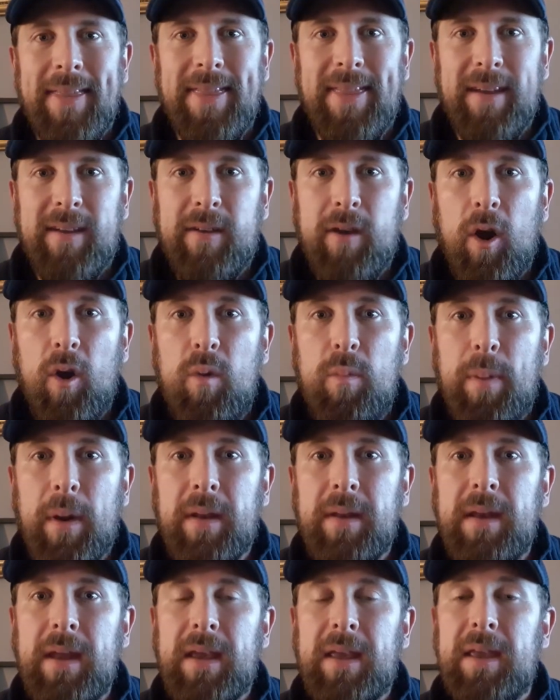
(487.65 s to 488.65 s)
The
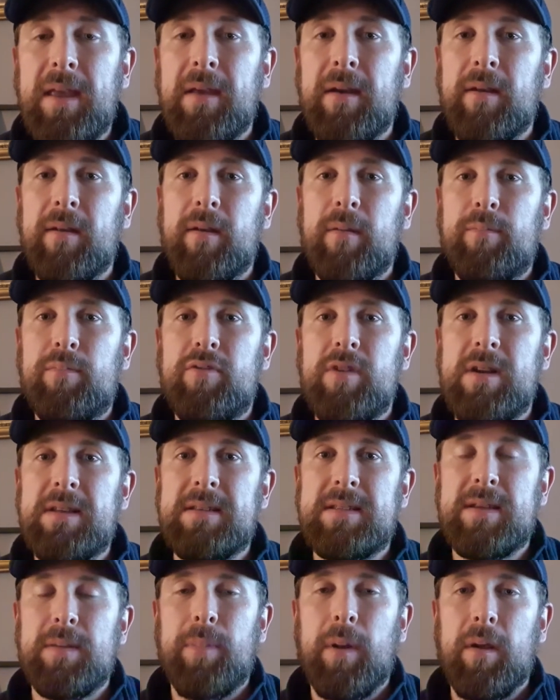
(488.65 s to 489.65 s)
Copernican
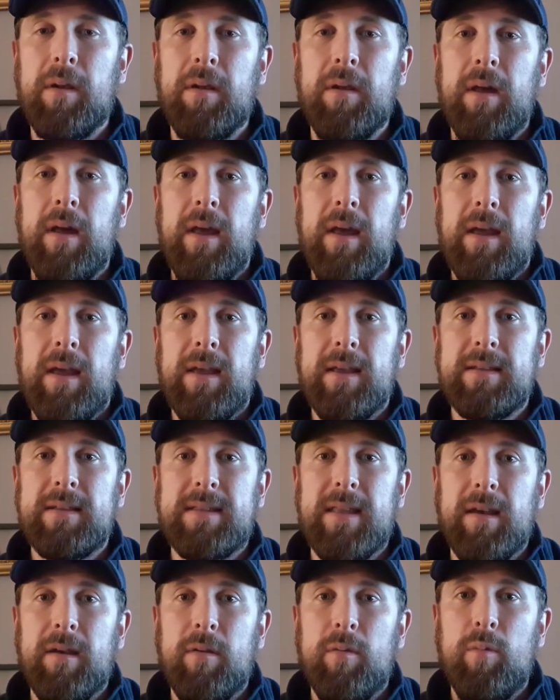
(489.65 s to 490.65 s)
principle
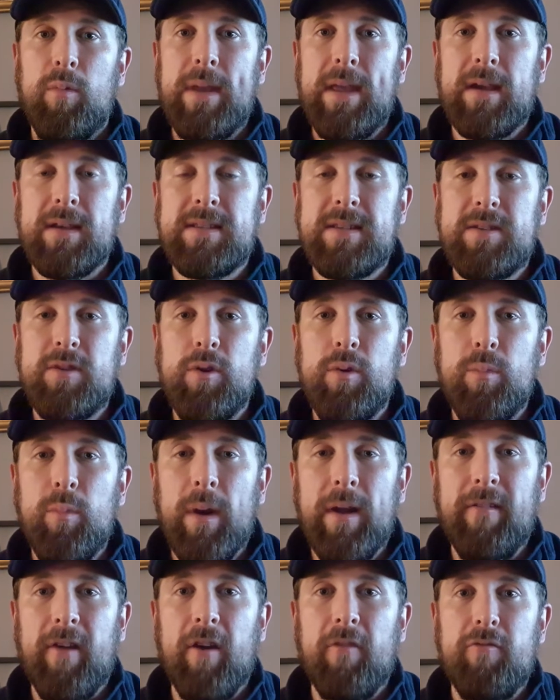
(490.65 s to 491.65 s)
is that we assume
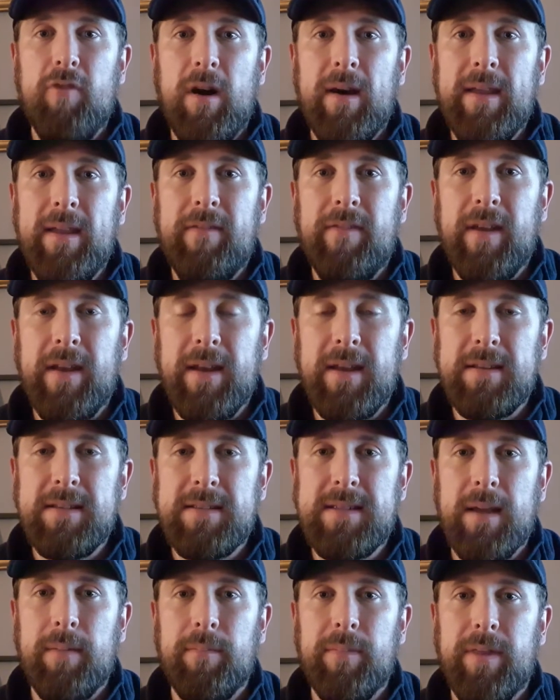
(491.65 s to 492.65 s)
we're arriving at
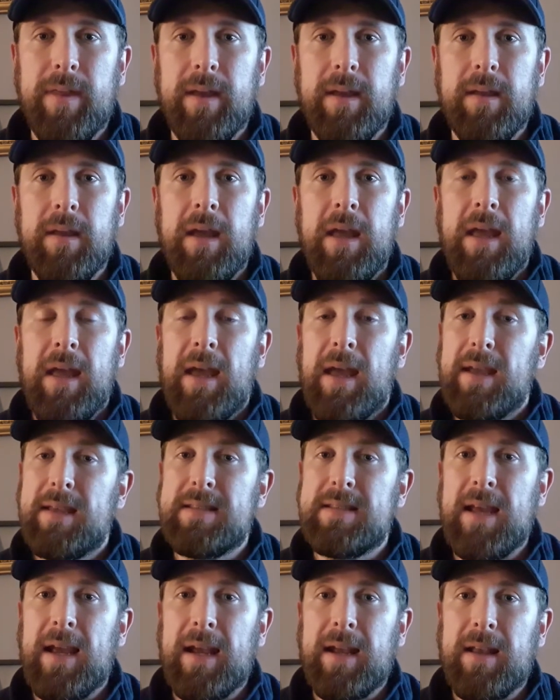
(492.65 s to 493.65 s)
something
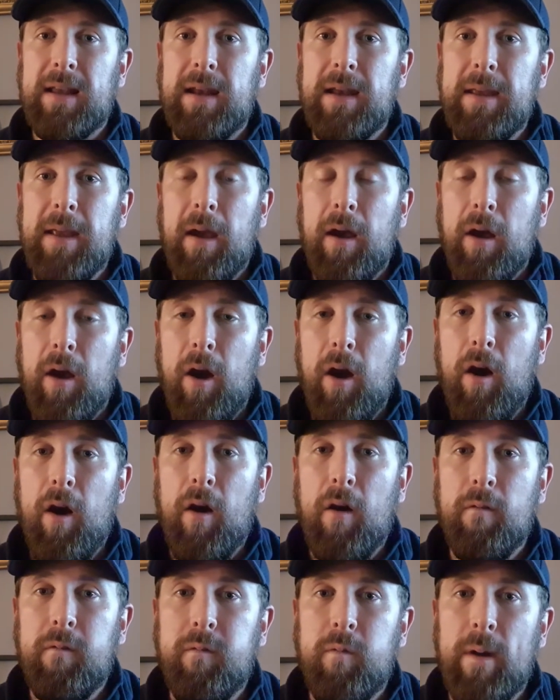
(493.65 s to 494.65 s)
exactly
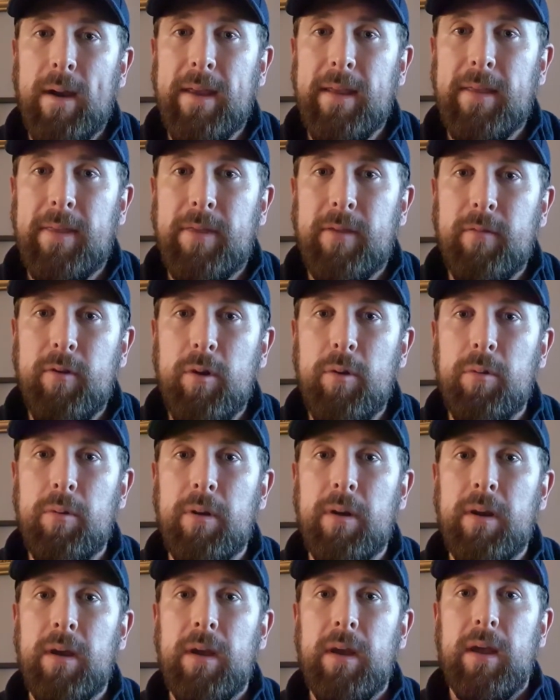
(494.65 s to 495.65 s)
halfway
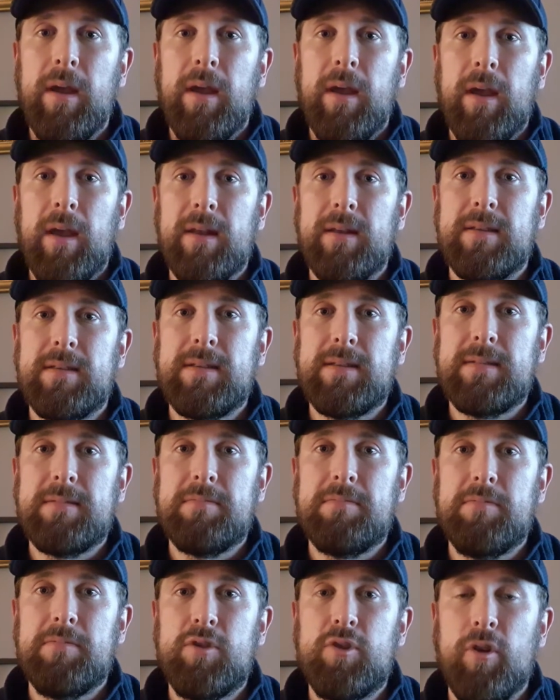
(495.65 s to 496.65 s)
through
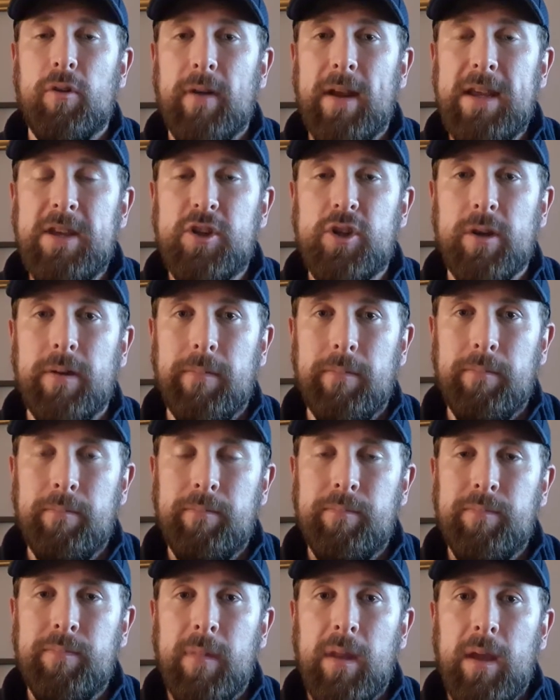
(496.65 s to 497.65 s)
its duration.
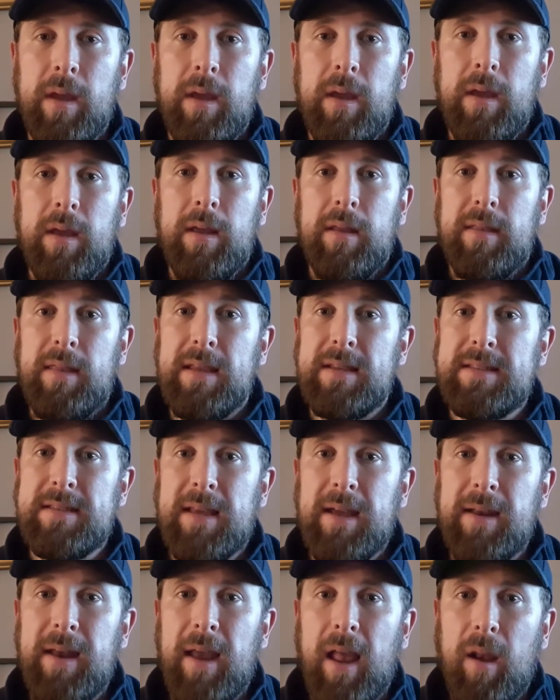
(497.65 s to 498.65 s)
This
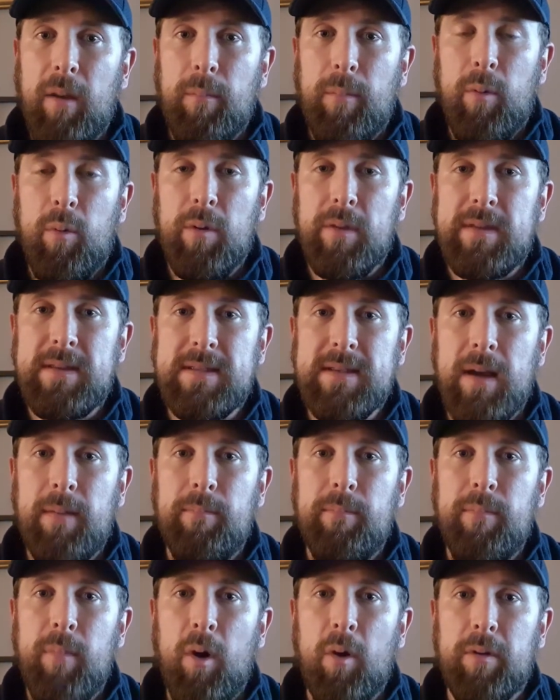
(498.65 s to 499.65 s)
can help with
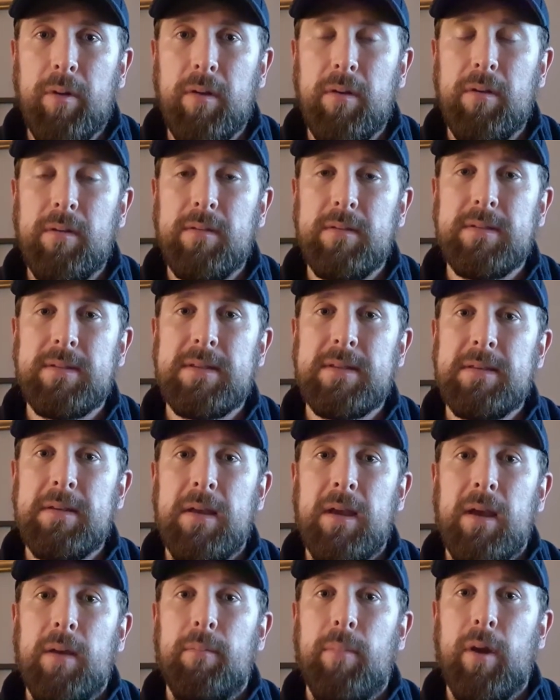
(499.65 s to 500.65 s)
some models,
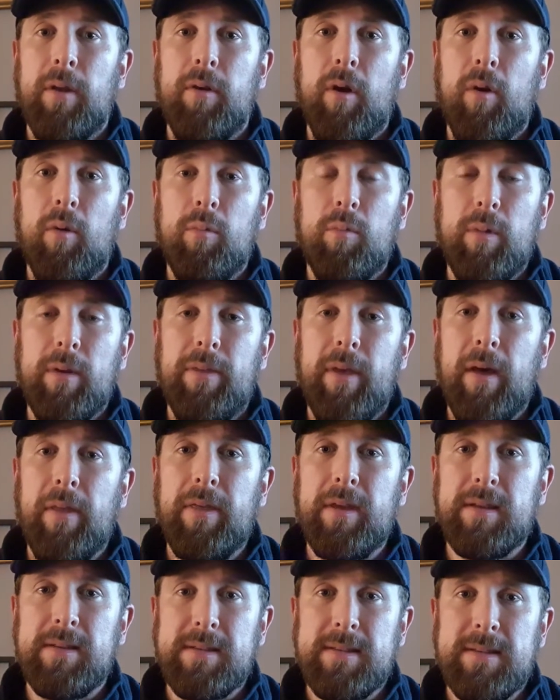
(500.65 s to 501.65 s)
but not with
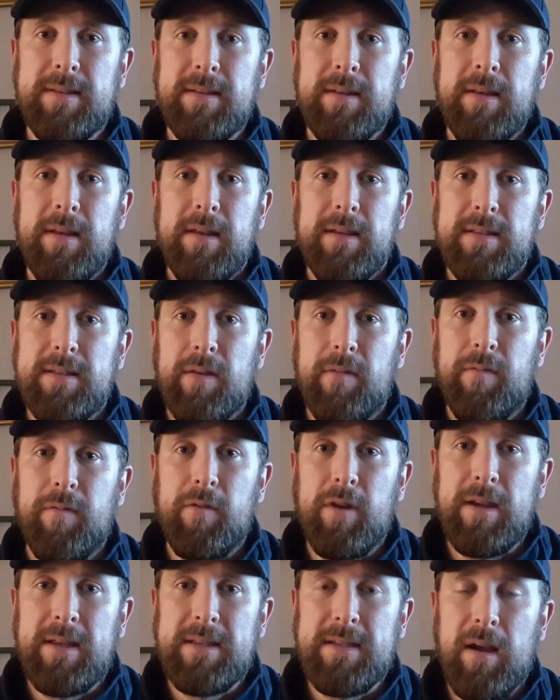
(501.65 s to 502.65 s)
others. So
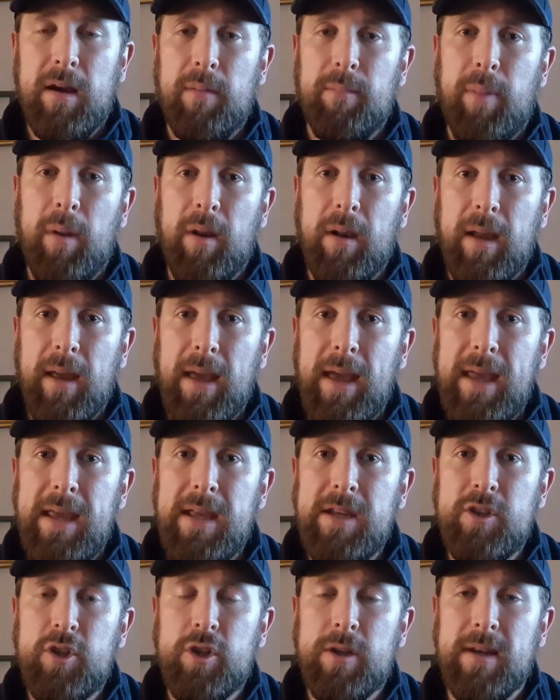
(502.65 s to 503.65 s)
for example,
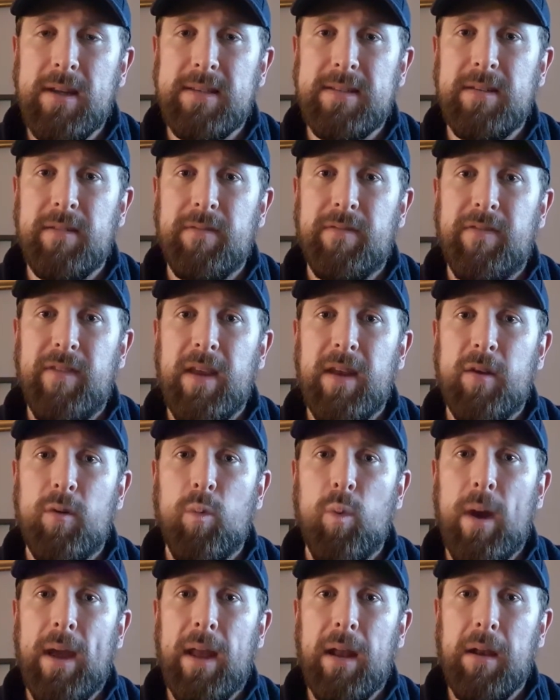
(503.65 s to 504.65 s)
age doesn't
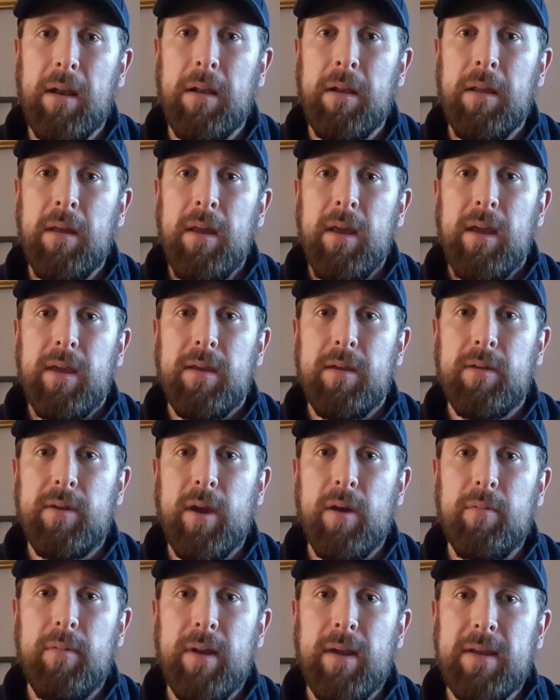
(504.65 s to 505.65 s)
fit well. You
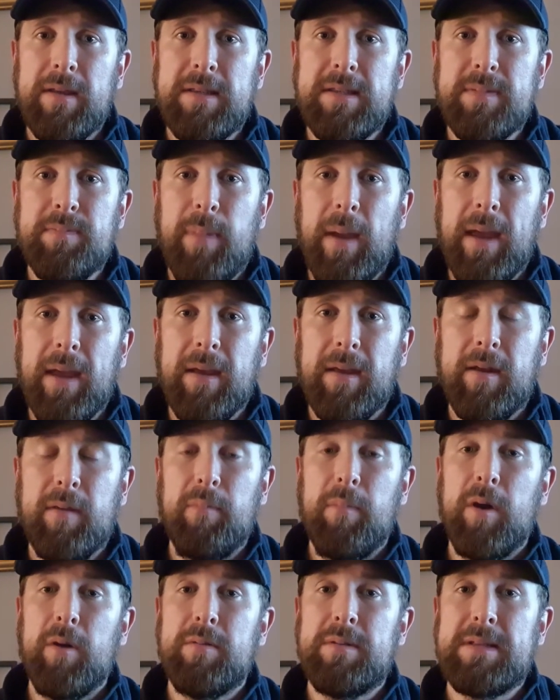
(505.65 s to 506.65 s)
don't
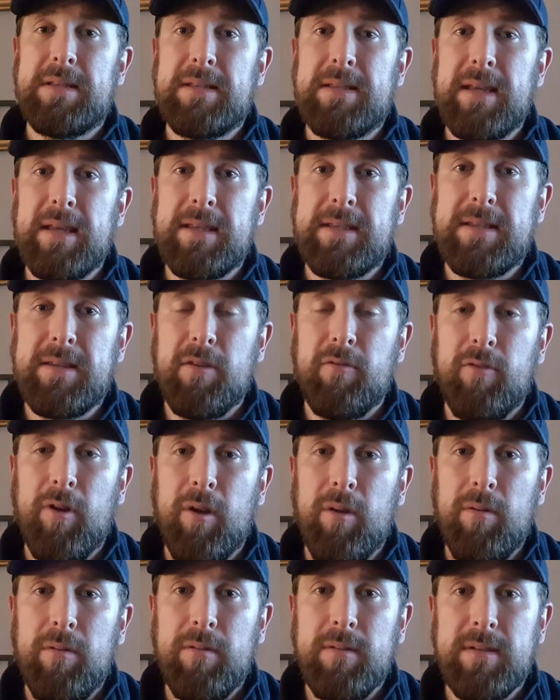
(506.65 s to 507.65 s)
expect most
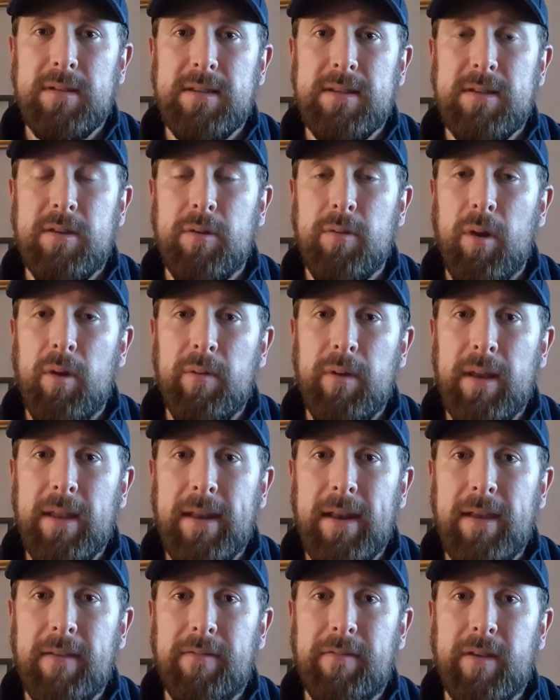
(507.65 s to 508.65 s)
six-year-olds to
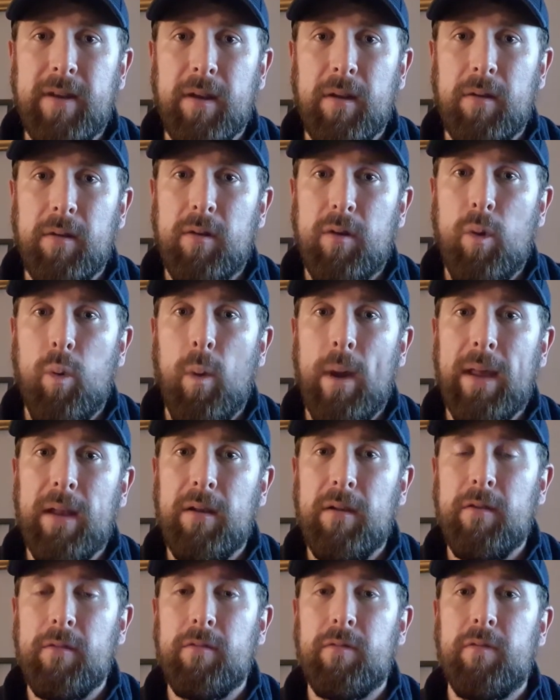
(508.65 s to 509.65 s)
only live till
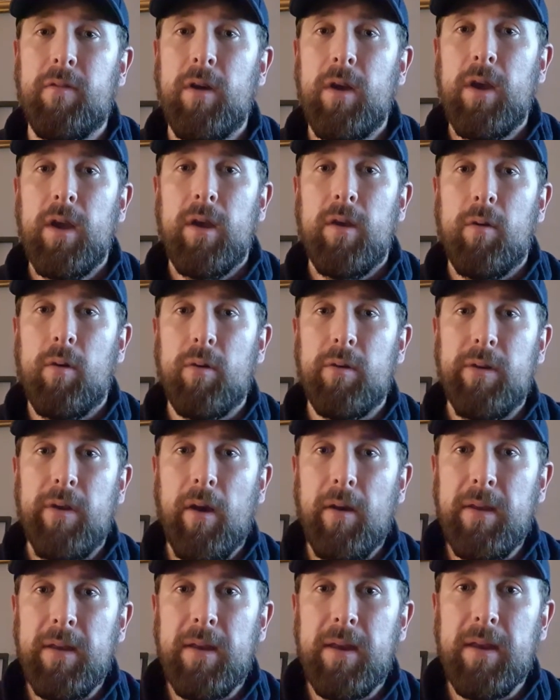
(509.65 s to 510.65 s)
twelve, or
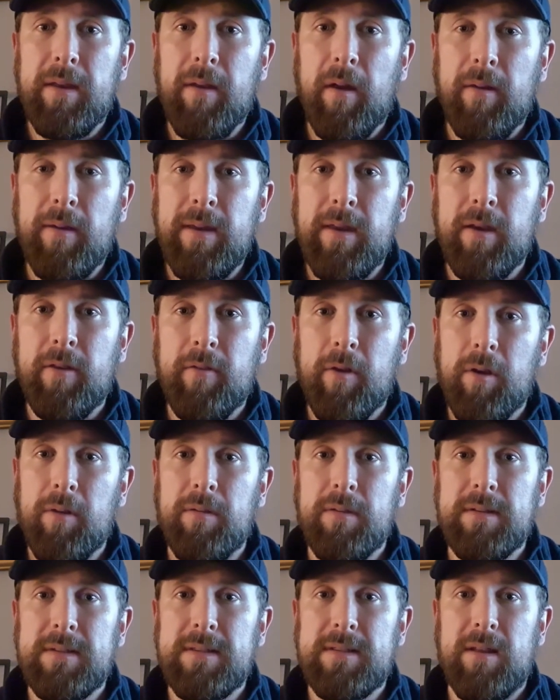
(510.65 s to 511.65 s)

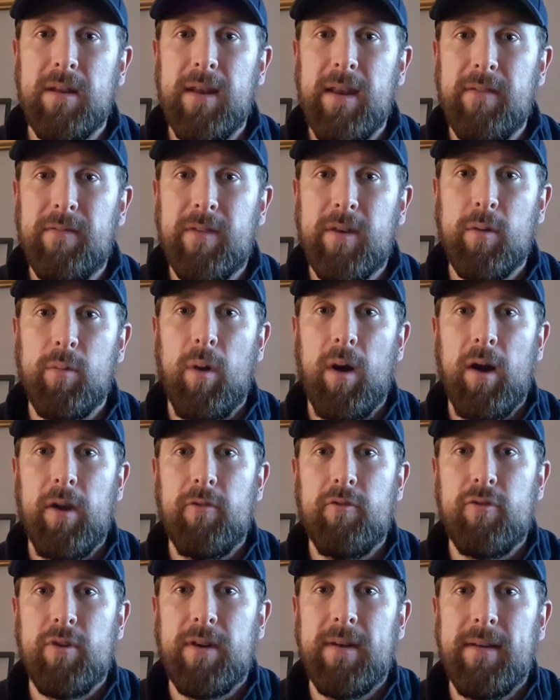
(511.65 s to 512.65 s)
ninety-nine-year-olds to live to one
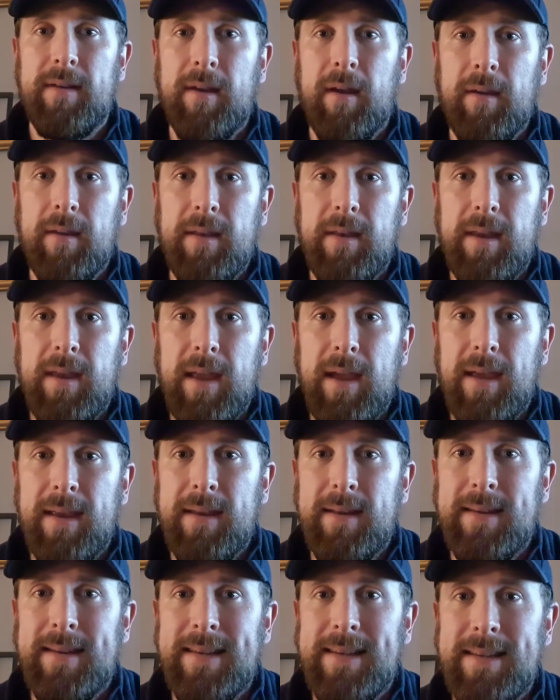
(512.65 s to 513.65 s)
hundred
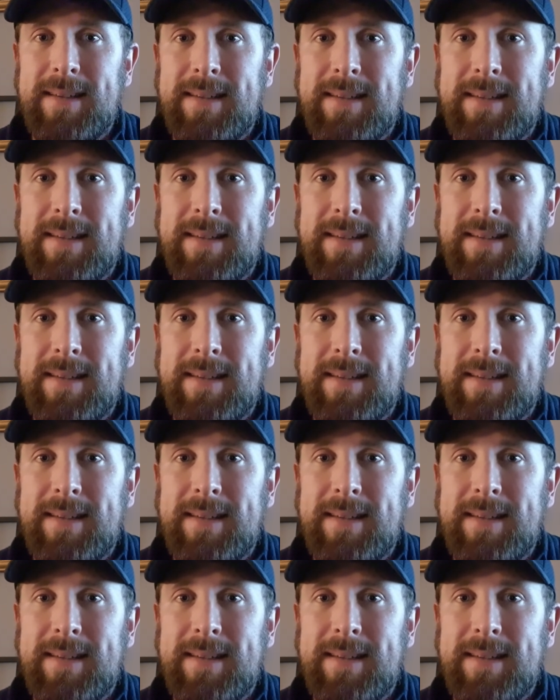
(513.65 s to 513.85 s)
ninety-eight.